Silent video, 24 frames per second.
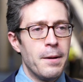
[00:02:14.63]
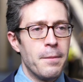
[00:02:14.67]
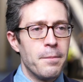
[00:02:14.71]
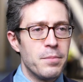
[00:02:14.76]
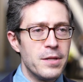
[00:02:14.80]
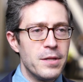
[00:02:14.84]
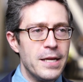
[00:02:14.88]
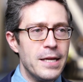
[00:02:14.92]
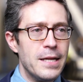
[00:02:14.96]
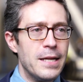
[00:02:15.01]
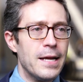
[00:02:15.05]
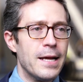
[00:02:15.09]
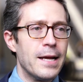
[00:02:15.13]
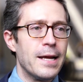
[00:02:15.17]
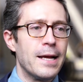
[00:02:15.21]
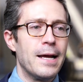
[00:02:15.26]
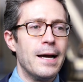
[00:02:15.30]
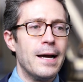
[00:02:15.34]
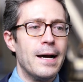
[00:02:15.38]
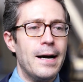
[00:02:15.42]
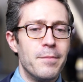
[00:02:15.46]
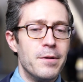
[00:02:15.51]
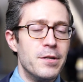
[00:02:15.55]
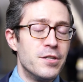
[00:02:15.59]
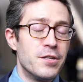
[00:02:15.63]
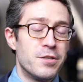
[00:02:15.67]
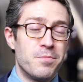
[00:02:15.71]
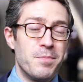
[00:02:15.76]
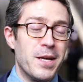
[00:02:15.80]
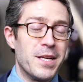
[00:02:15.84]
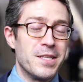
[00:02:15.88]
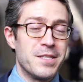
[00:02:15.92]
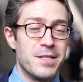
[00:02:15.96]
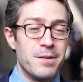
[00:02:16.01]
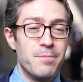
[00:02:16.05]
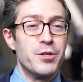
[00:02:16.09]
bleeding and just
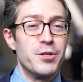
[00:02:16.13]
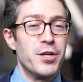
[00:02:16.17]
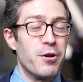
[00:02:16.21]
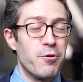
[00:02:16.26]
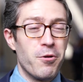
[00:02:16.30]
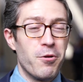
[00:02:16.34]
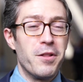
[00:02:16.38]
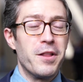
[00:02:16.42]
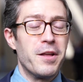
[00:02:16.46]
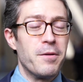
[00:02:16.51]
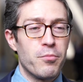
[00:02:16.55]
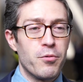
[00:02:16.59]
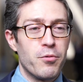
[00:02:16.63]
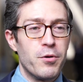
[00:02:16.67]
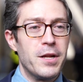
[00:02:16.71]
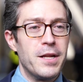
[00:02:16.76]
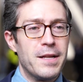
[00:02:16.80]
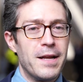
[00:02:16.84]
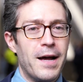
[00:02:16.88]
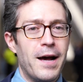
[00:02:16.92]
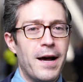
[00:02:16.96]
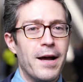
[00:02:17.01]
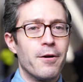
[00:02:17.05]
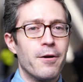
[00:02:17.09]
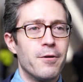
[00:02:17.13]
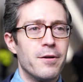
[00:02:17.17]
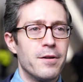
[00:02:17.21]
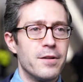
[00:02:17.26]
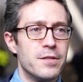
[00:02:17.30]
makes them generally pretty tired.